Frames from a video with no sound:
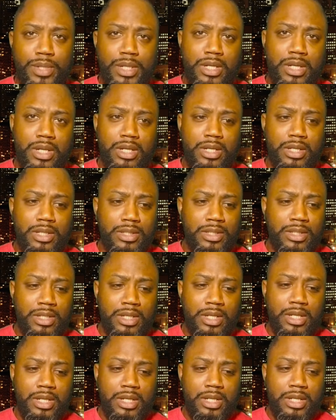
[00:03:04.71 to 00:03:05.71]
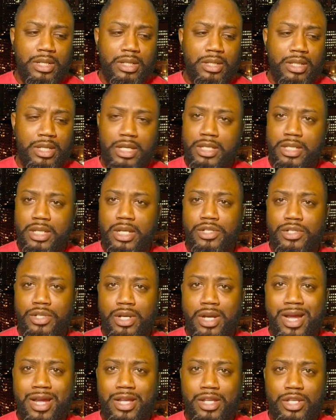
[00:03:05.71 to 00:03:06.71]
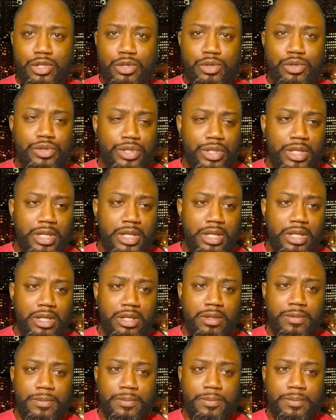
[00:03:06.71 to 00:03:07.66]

because these things are not usually